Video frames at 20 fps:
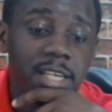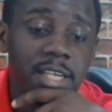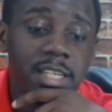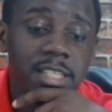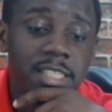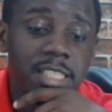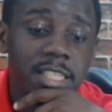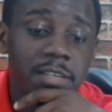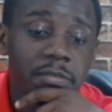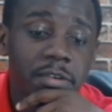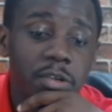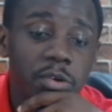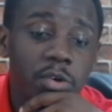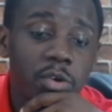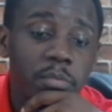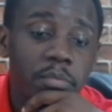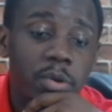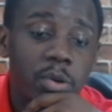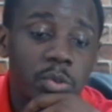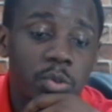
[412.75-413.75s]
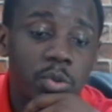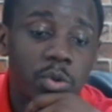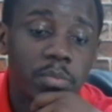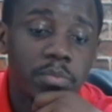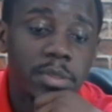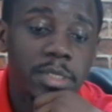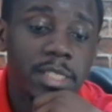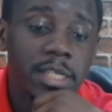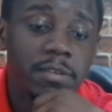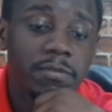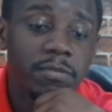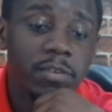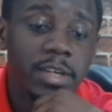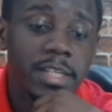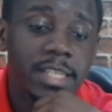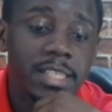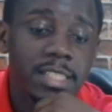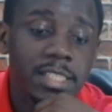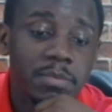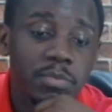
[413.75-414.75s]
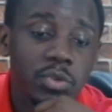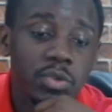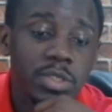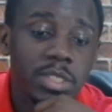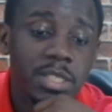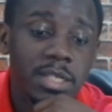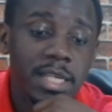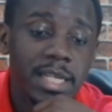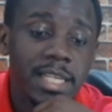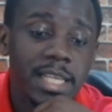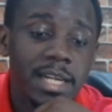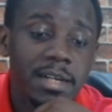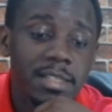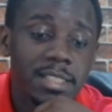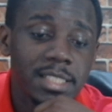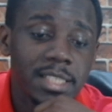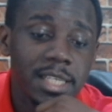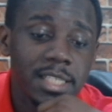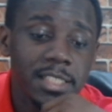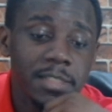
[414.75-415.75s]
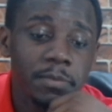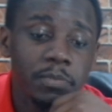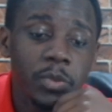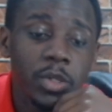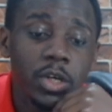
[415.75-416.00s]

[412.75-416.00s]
7 long balls completed, 4 interceptions, 3 clearances,